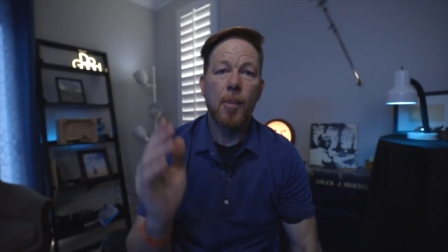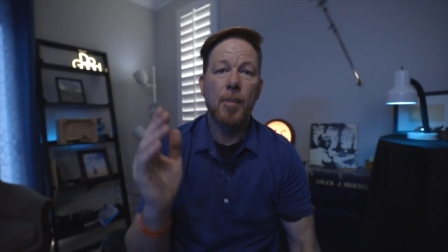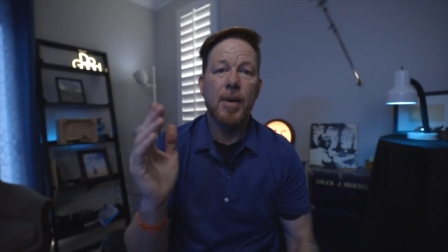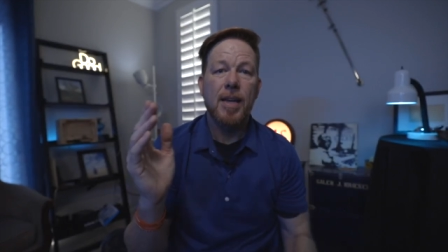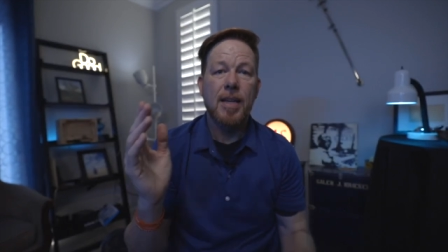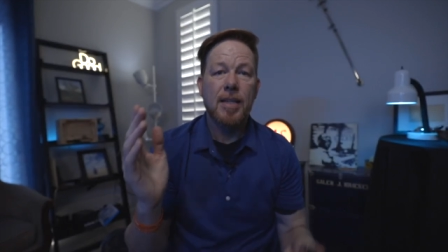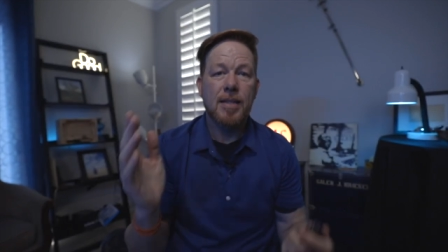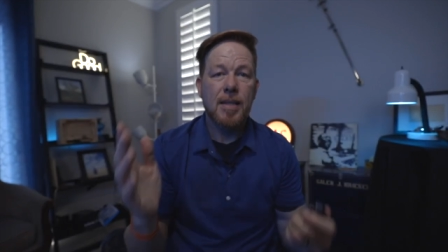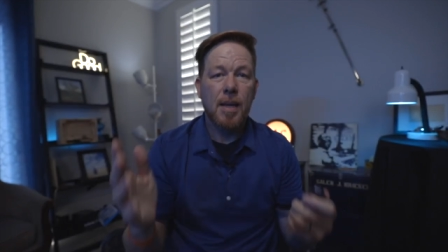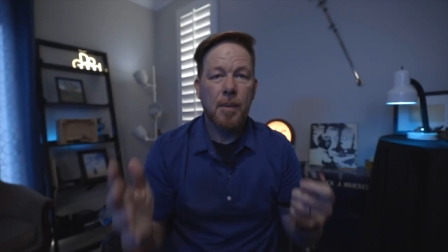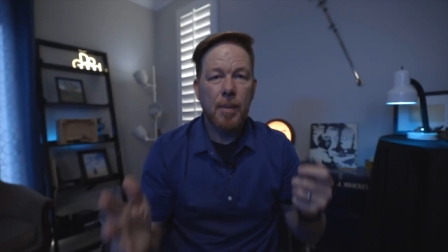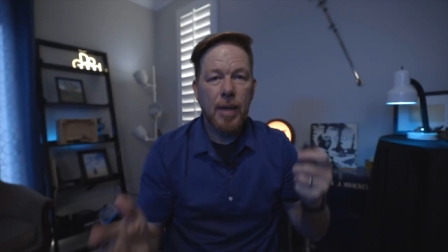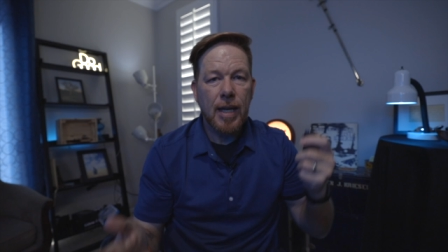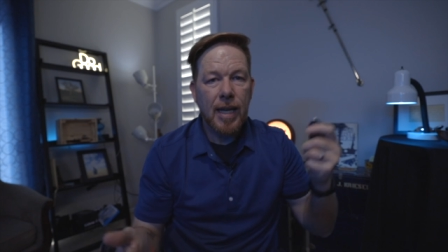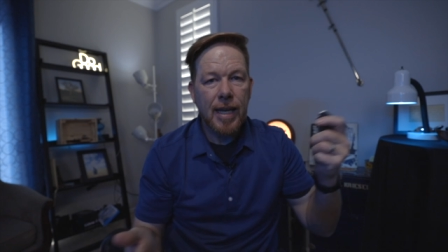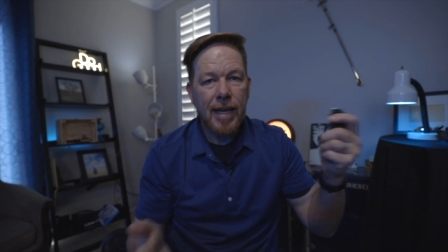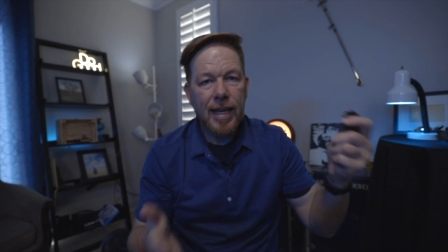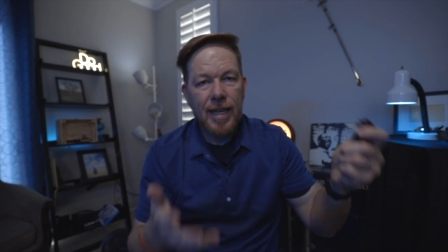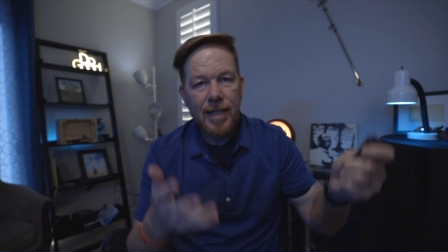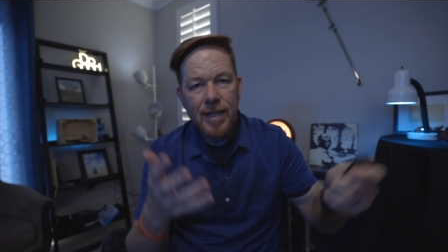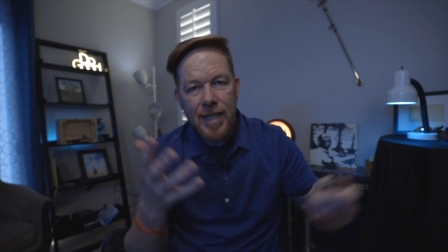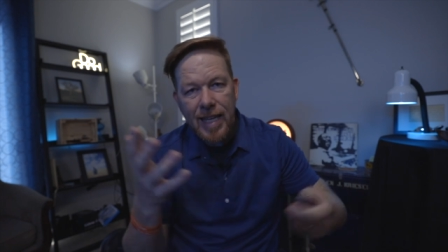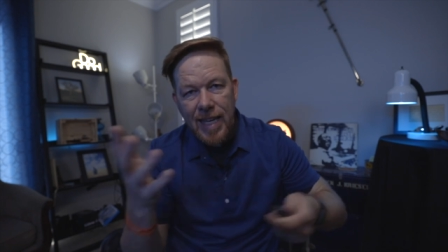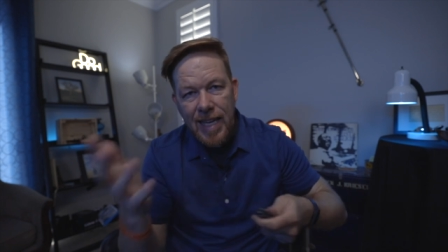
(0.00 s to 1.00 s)
because I'm
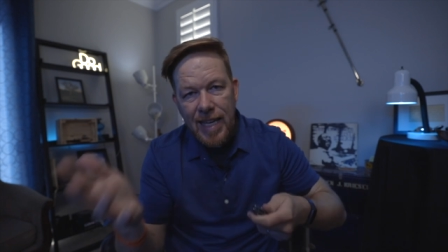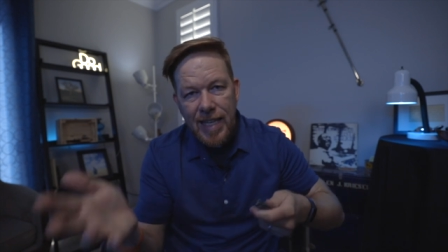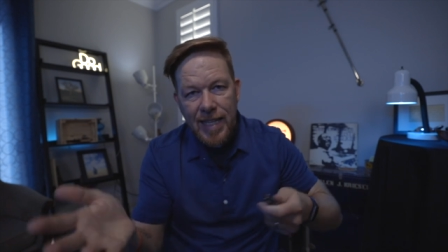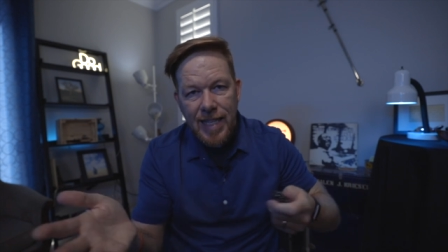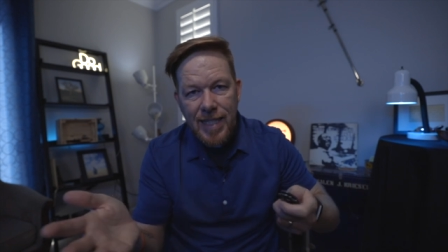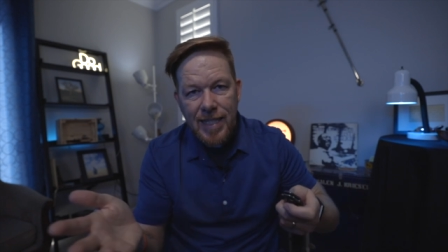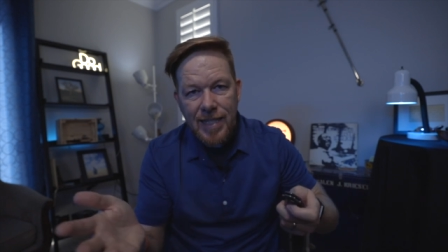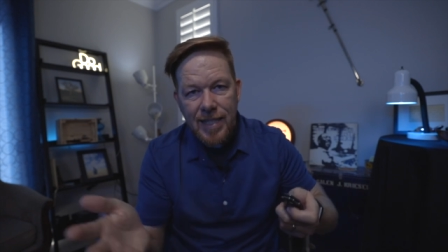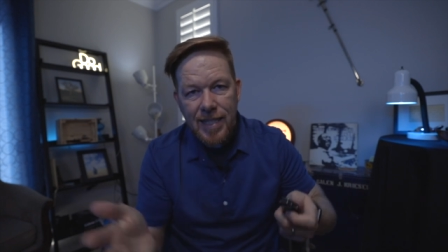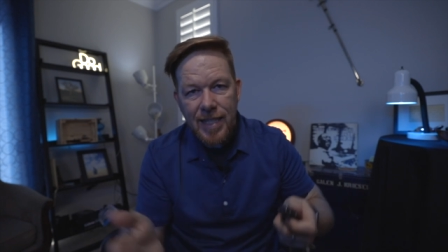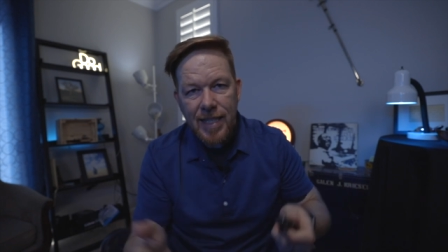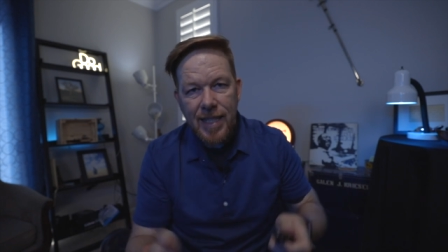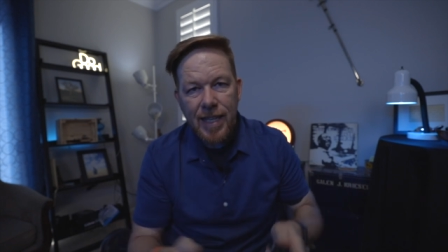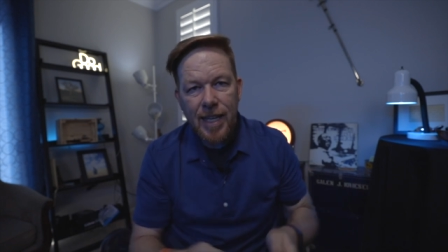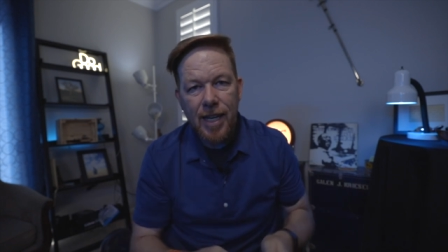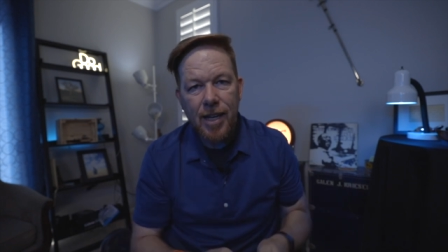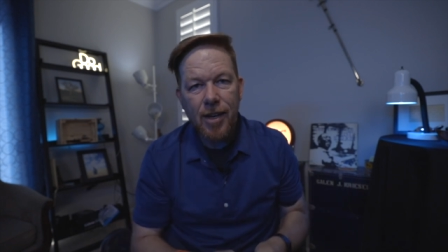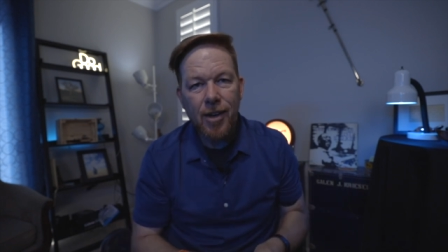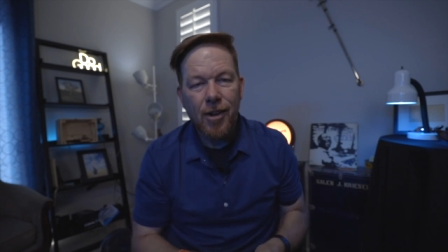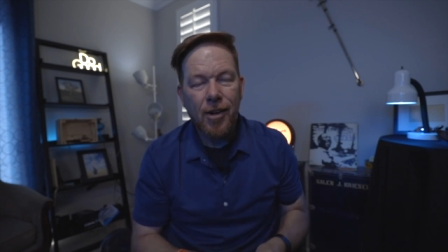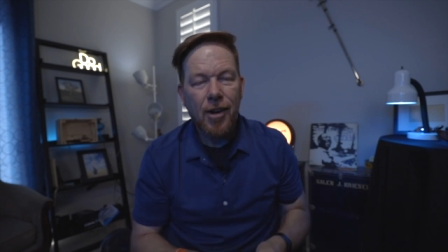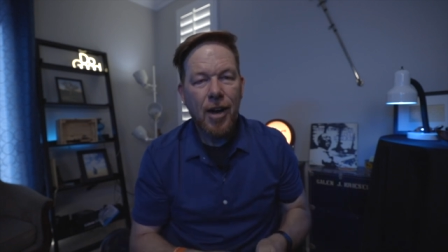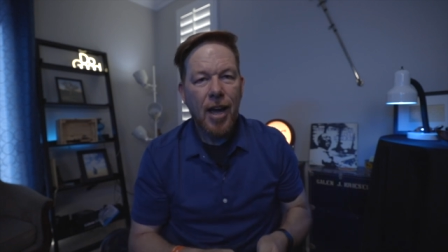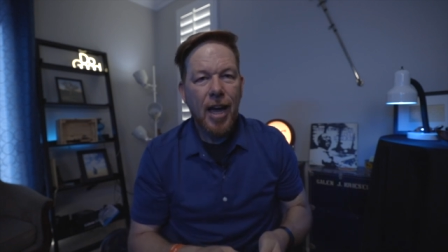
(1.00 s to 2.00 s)
getting into EDC
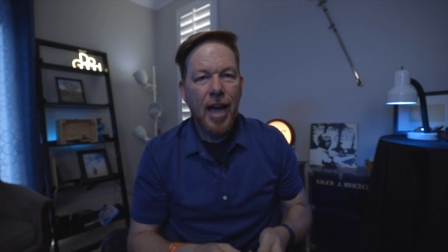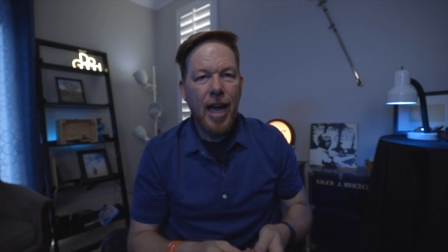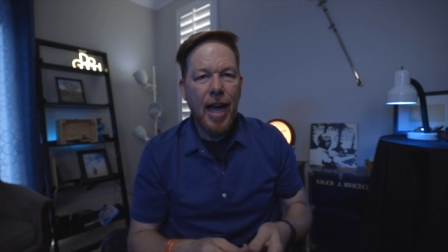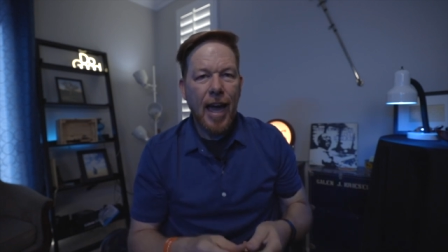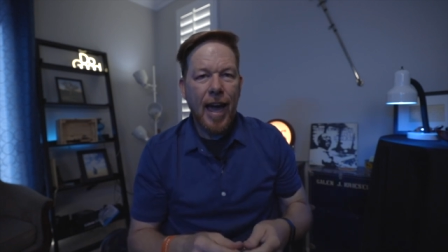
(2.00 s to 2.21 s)
gear